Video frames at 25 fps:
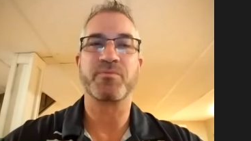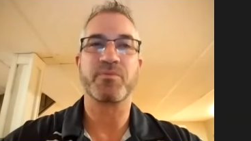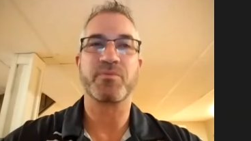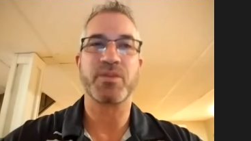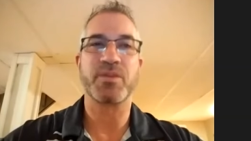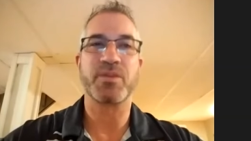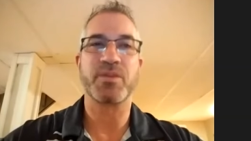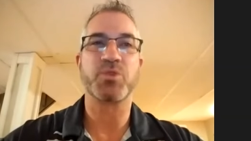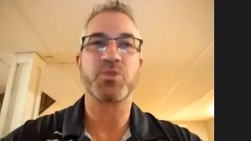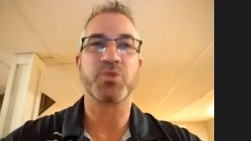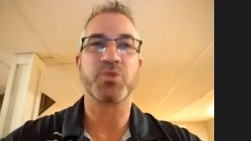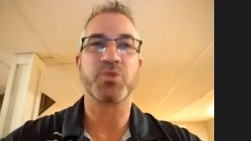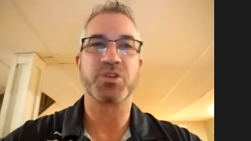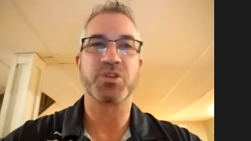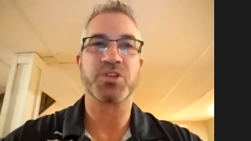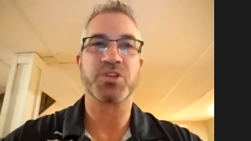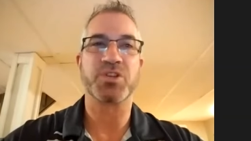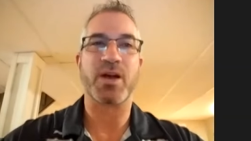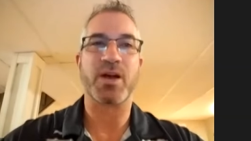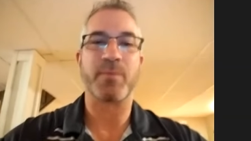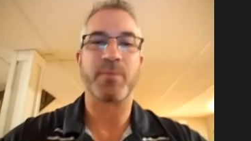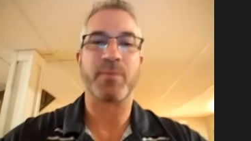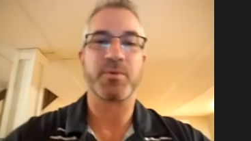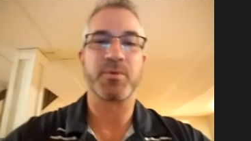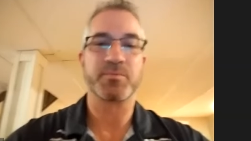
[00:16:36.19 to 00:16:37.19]
they do a good
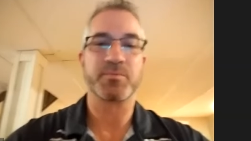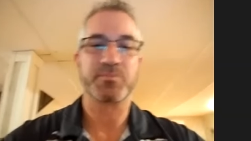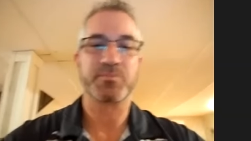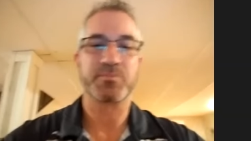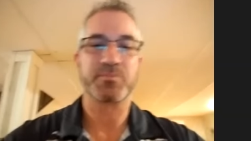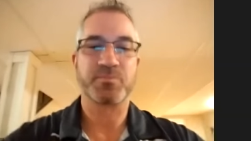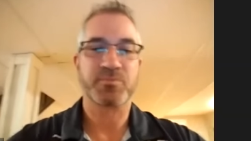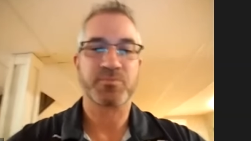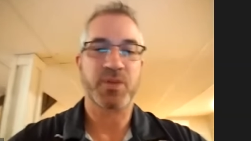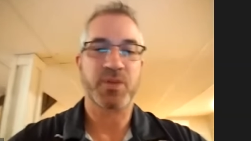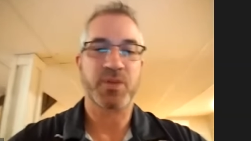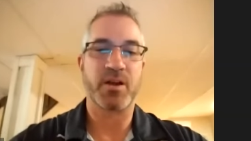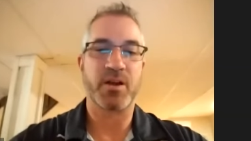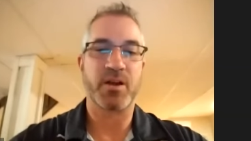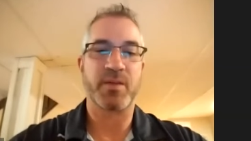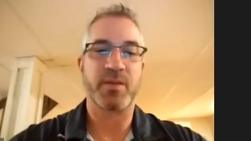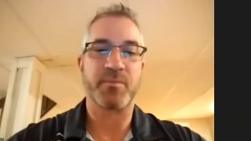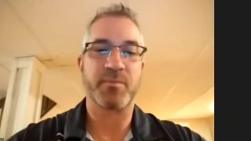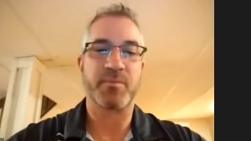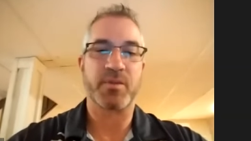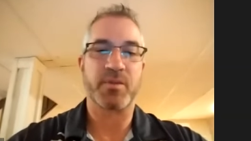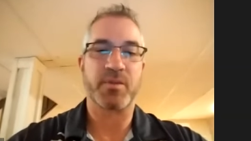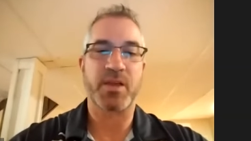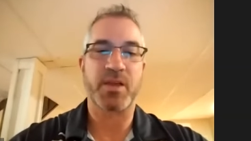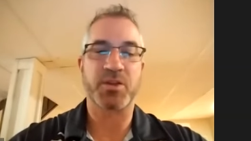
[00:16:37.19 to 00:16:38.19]
job. Um,
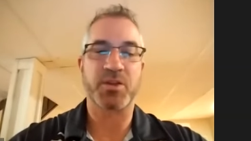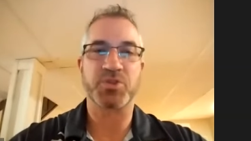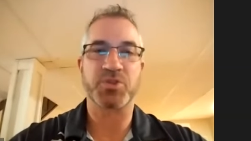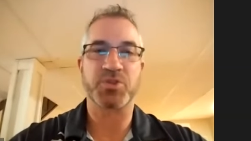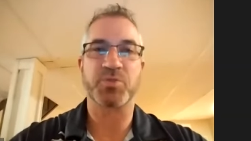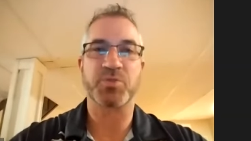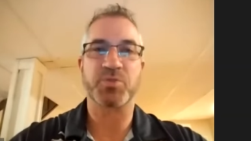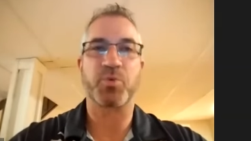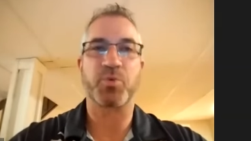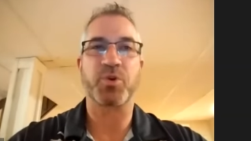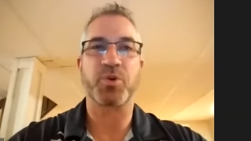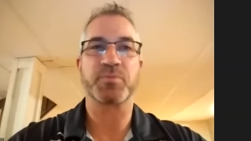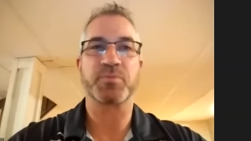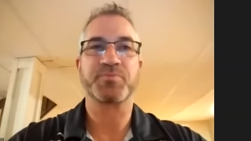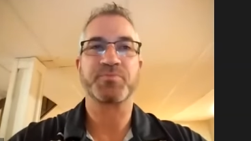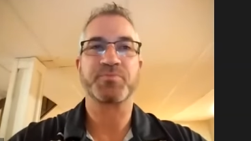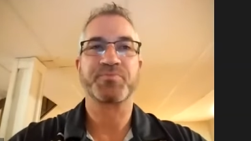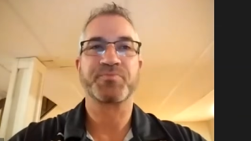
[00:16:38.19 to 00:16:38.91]
a lot of good support.